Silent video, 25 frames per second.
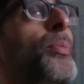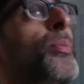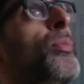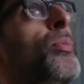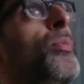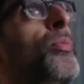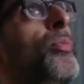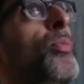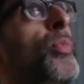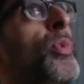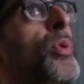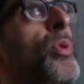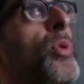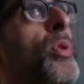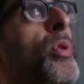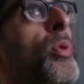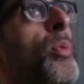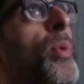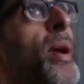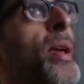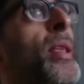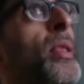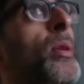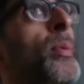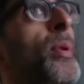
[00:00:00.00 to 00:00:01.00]
way that we
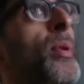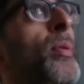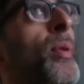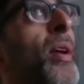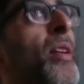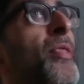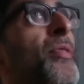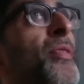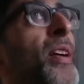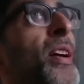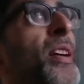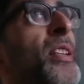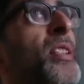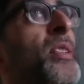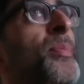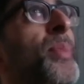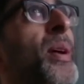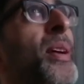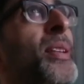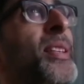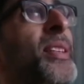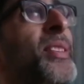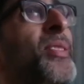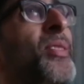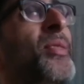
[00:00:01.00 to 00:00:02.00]
write Fags and Bags, it's not an
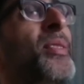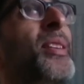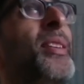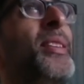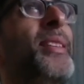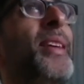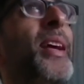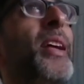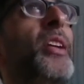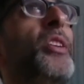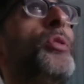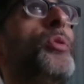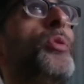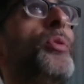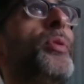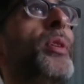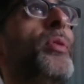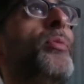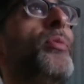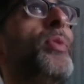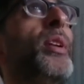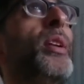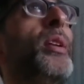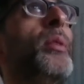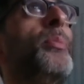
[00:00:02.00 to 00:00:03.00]
intentional thing, really,
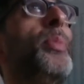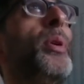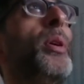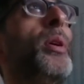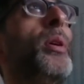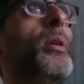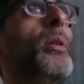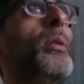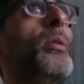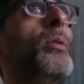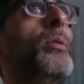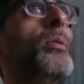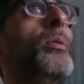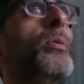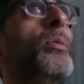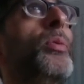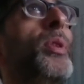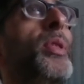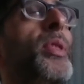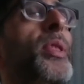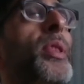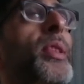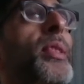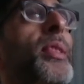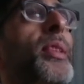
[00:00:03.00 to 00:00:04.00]
but they
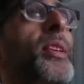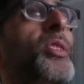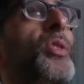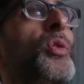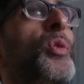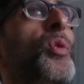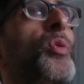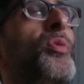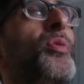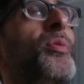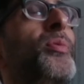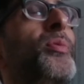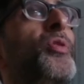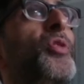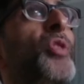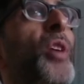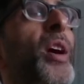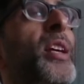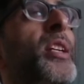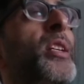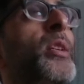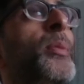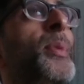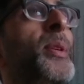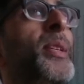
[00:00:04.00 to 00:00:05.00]
sort of try to be
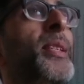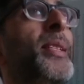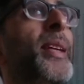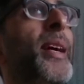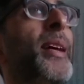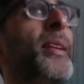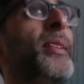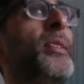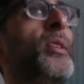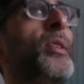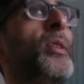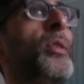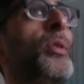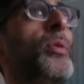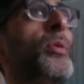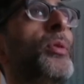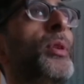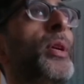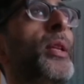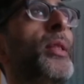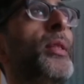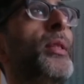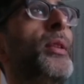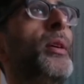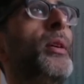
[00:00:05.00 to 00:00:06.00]
standalone in that,
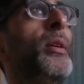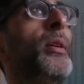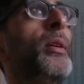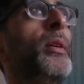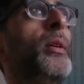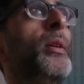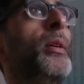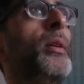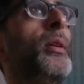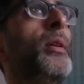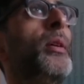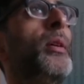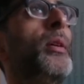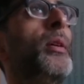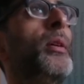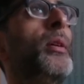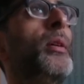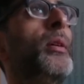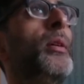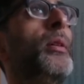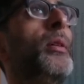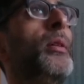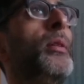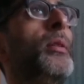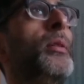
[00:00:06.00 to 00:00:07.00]

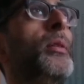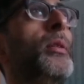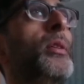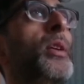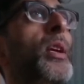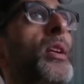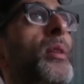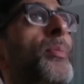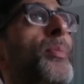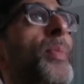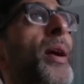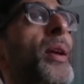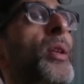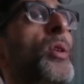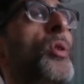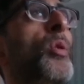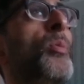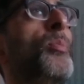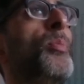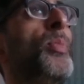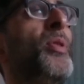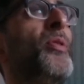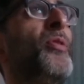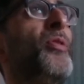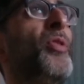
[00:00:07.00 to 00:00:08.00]
yeah, you might not be fully
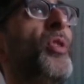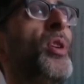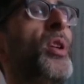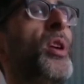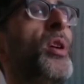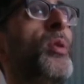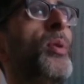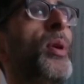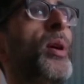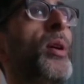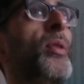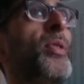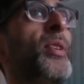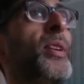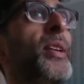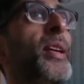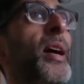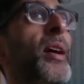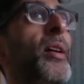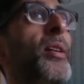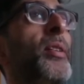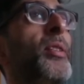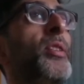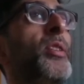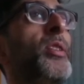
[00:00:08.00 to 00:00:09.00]
aware of the characters,
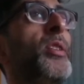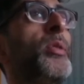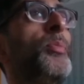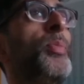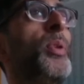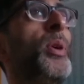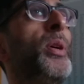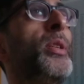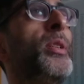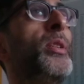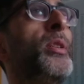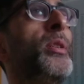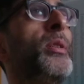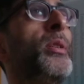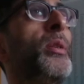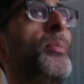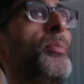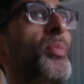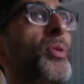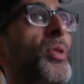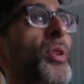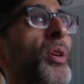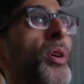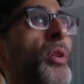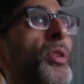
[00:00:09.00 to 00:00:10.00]
but the plots
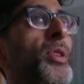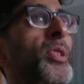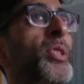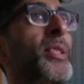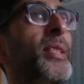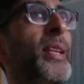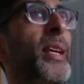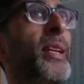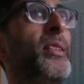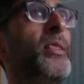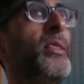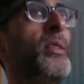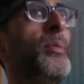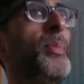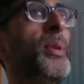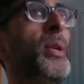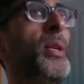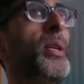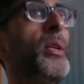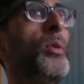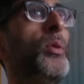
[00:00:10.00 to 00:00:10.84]
tend to be quite,